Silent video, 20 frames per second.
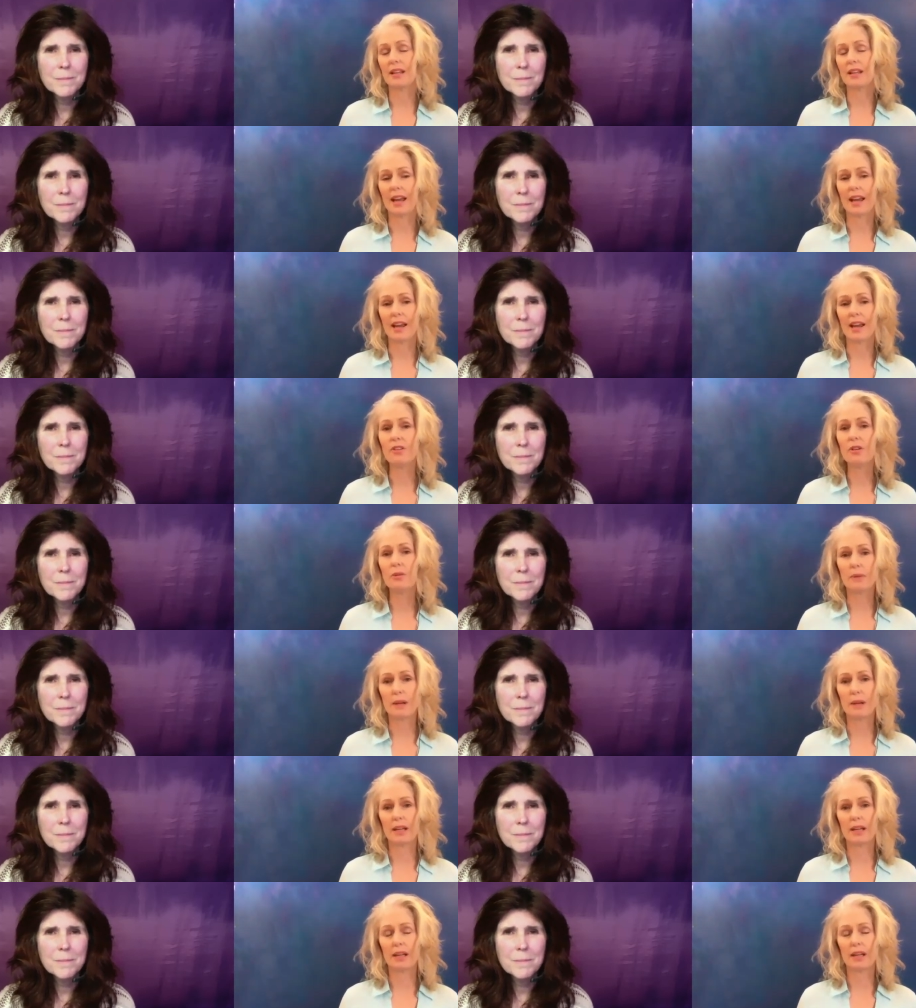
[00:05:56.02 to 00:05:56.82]

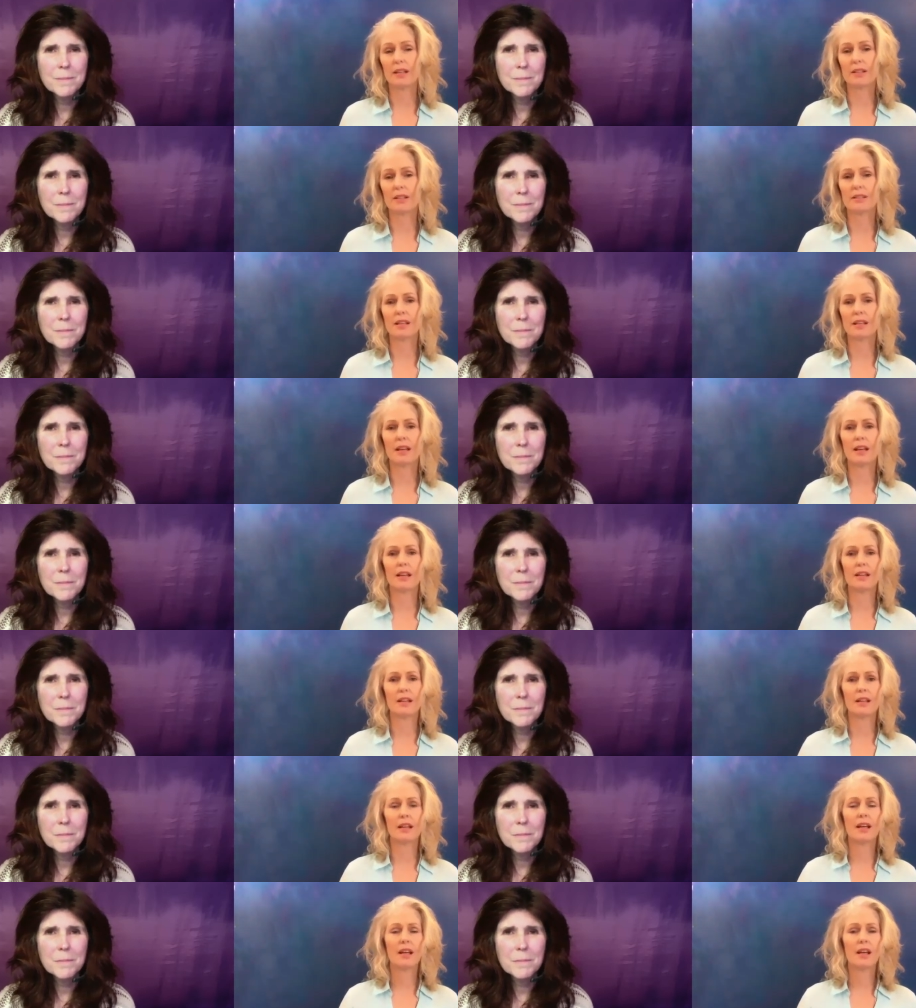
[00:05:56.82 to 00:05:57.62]
Speaker 1: everybody is that
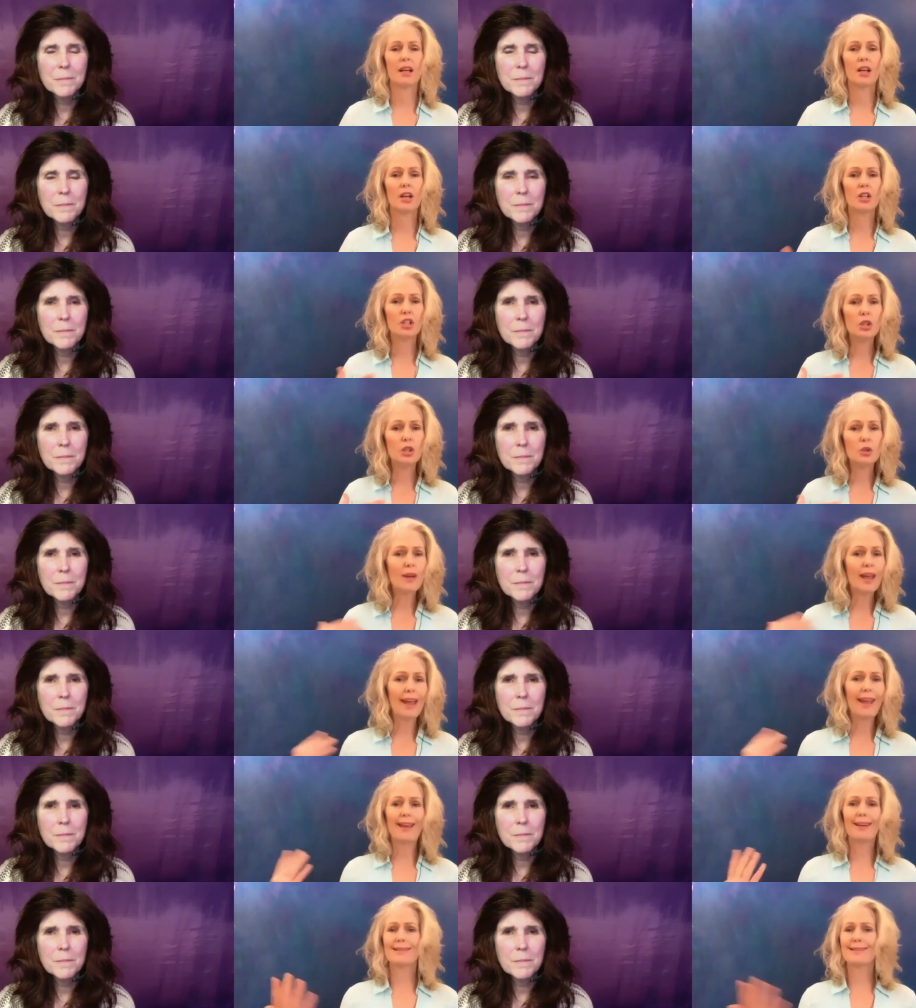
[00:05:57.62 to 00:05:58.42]
you
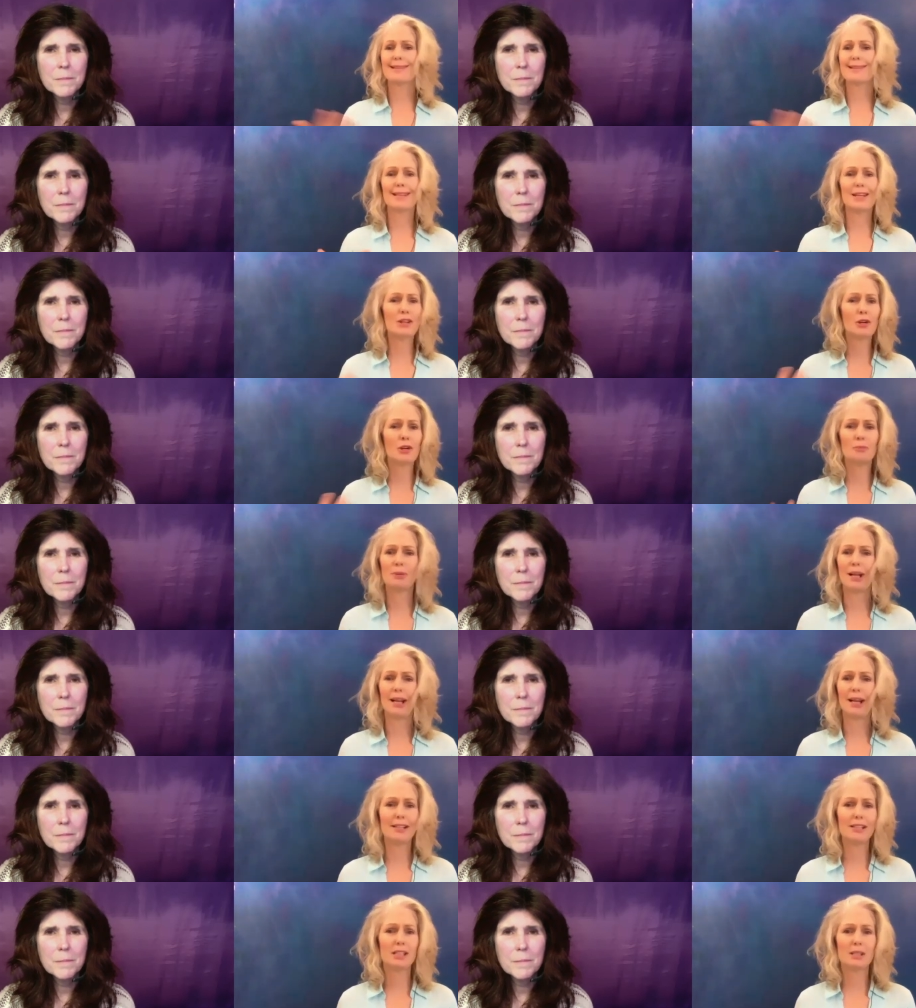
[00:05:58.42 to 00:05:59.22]
can't see your
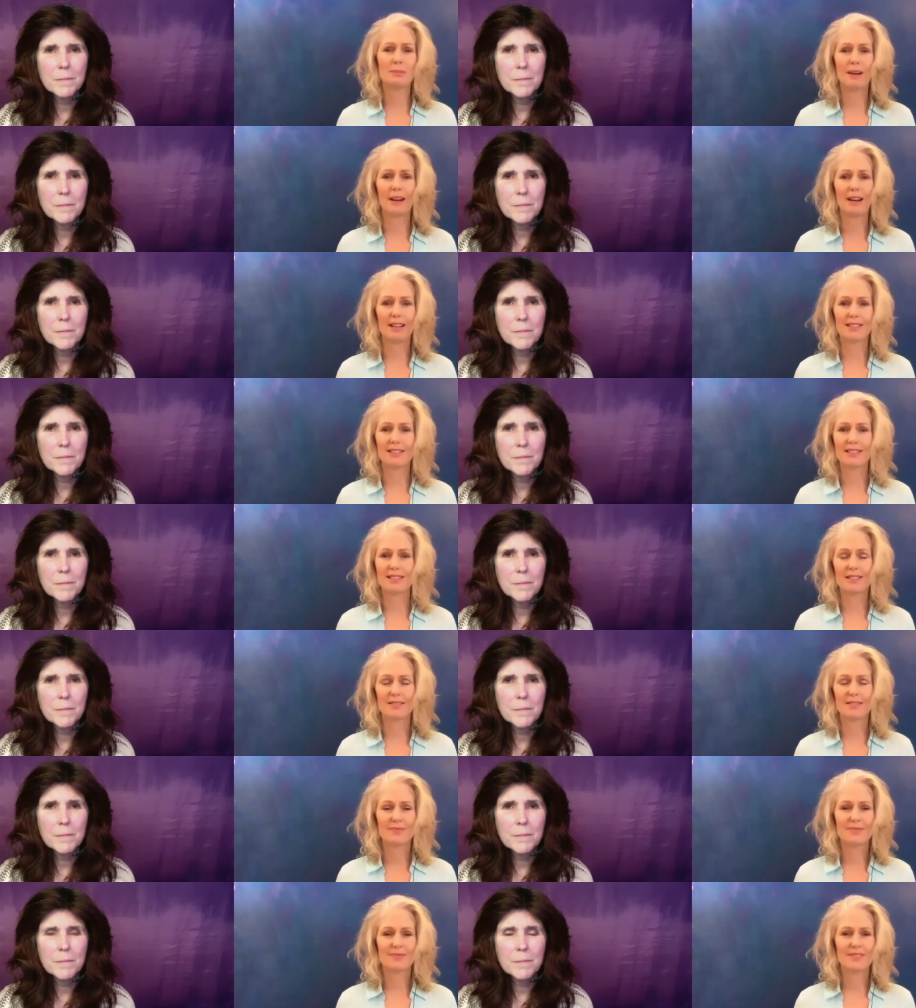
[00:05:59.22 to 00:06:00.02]
blind spots.
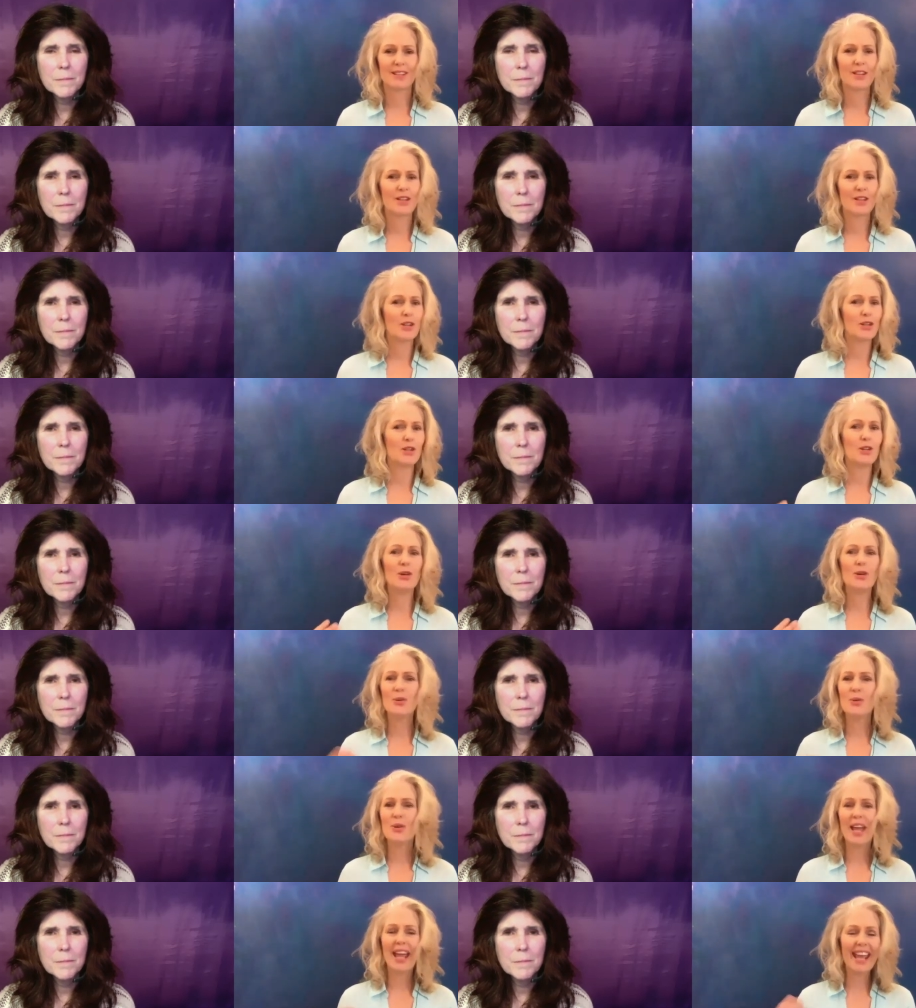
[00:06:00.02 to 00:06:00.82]
You
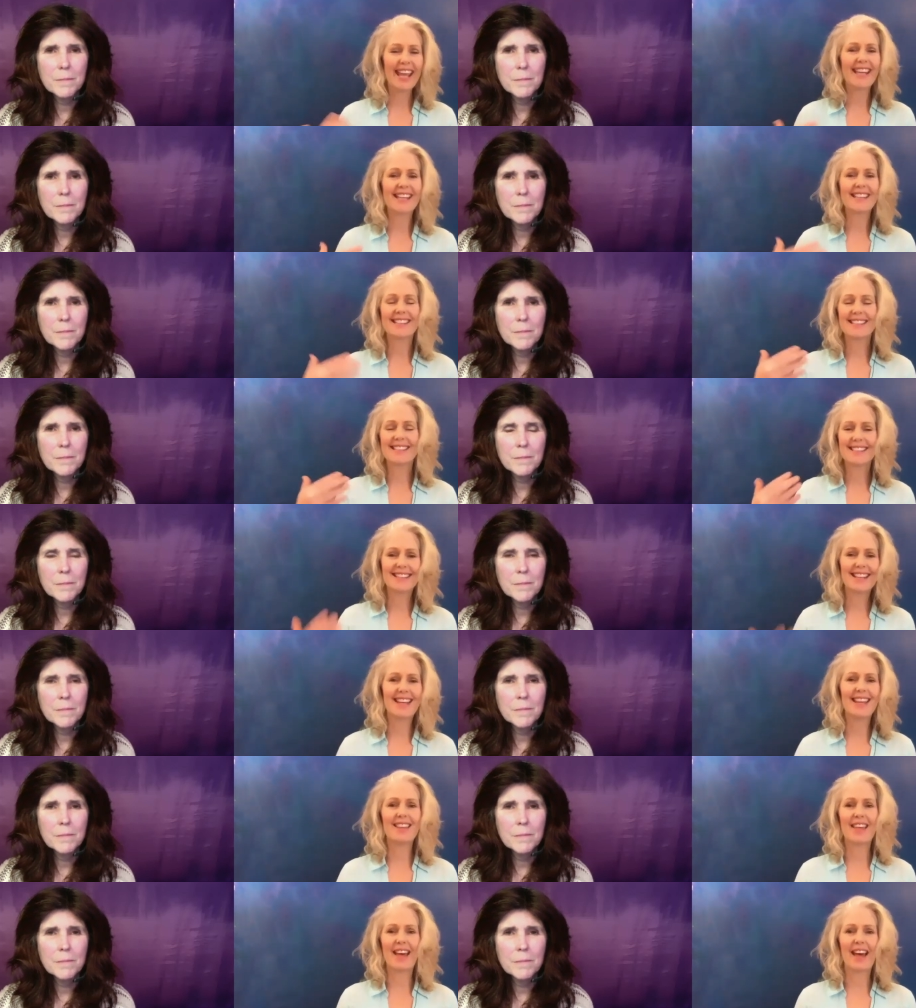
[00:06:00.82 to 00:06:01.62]
can't see
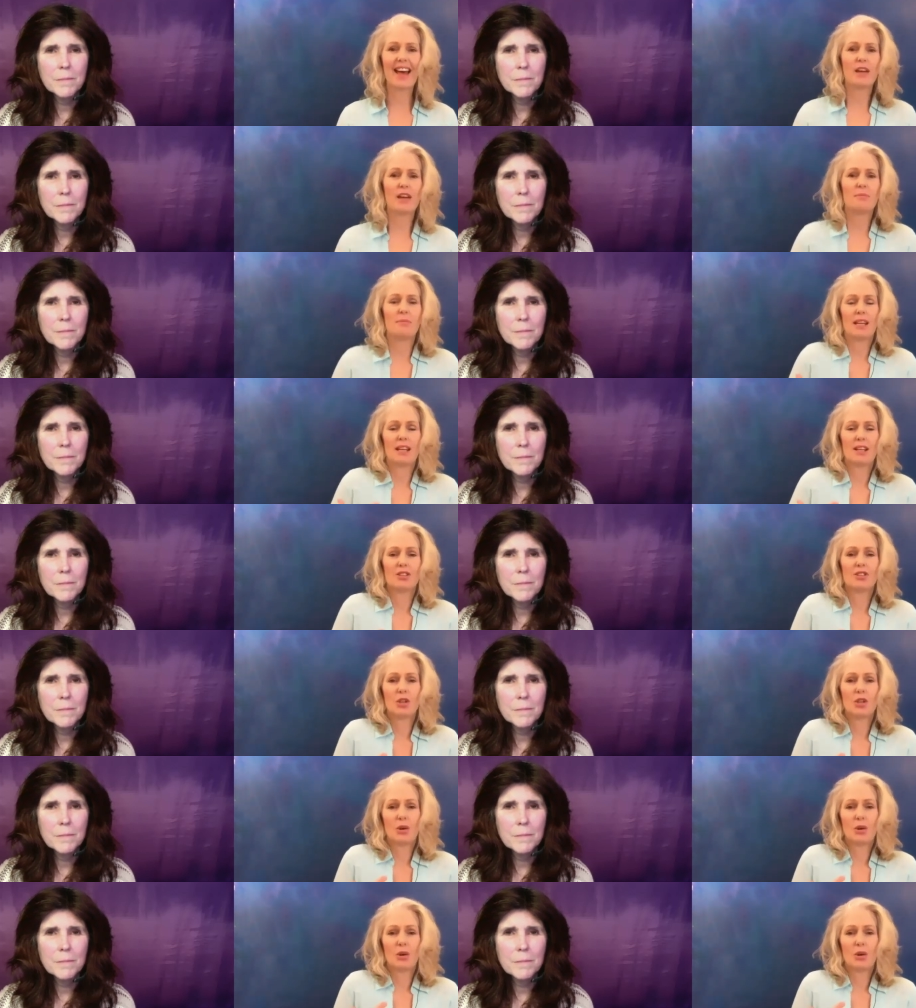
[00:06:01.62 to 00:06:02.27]
that because you're